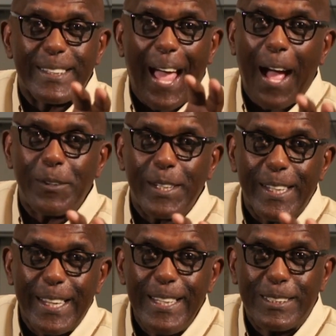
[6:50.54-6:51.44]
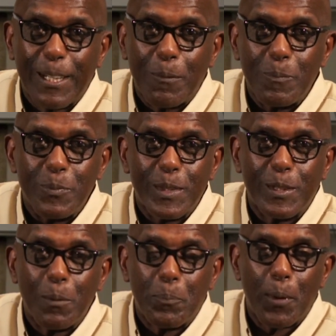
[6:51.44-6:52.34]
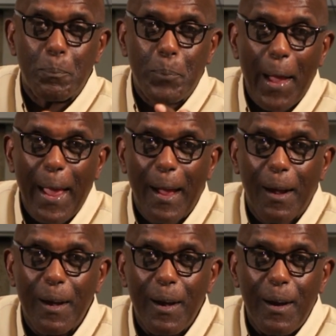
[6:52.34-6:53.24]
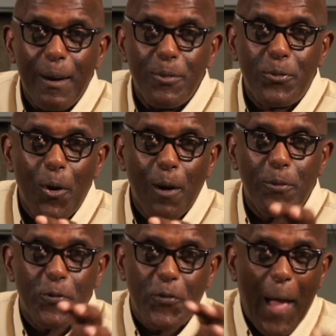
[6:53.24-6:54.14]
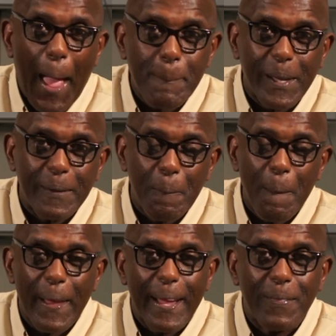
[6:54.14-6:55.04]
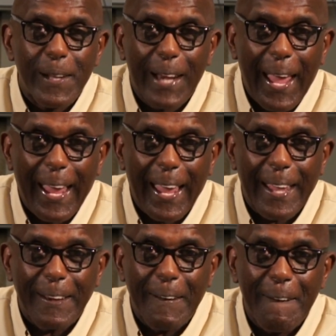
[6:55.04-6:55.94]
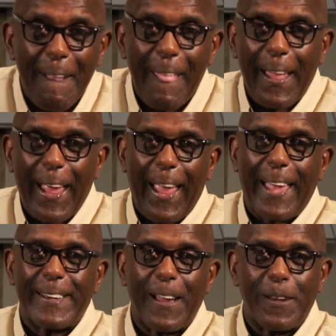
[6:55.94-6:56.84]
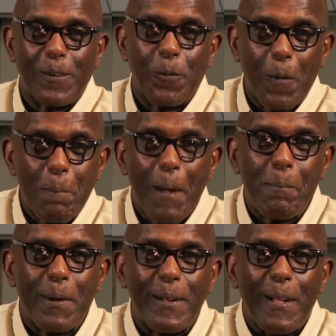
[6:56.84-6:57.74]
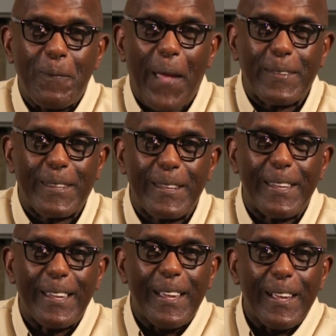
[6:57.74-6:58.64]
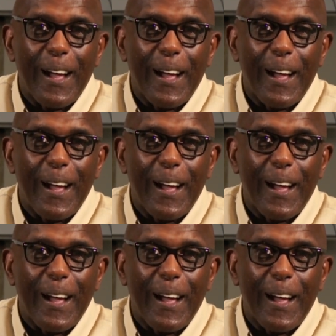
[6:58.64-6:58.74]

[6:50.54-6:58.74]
down in Egypt to prepare for a famine in the land. And you remember that the